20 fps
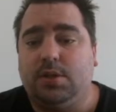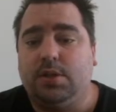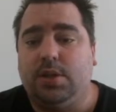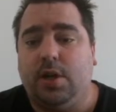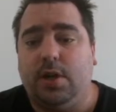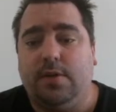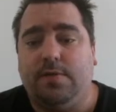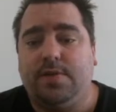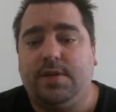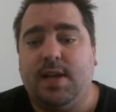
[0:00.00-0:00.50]
So
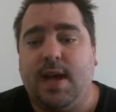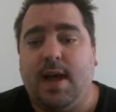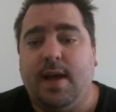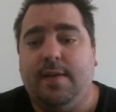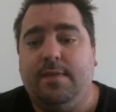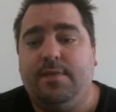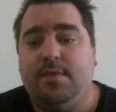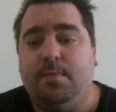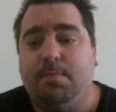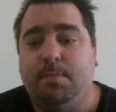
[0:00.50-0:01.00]
you've
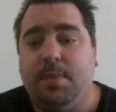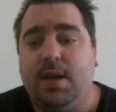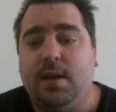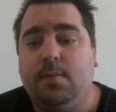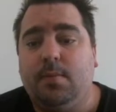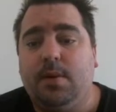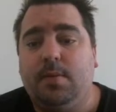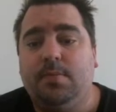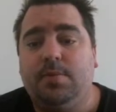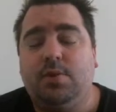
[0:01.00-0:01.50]
saved
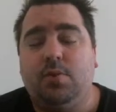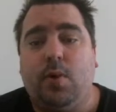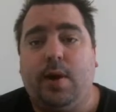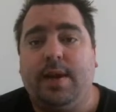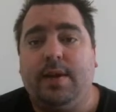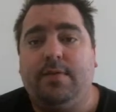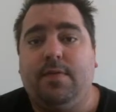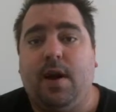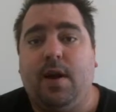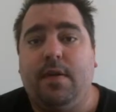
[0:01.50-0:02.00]
minimum
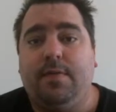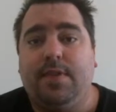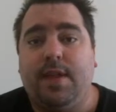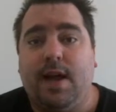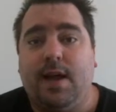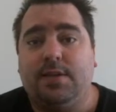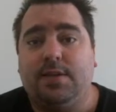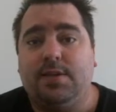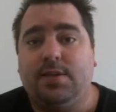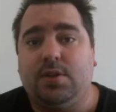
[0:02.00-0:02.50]

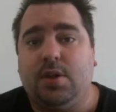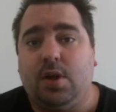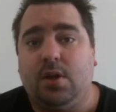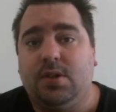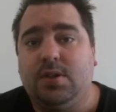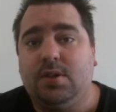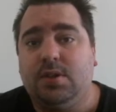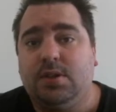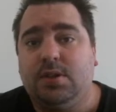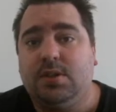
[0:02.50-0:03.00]

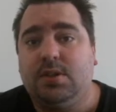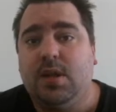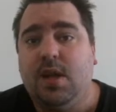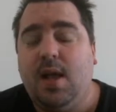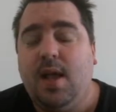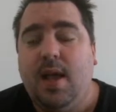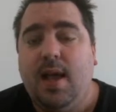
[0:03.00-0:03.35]
$25,000,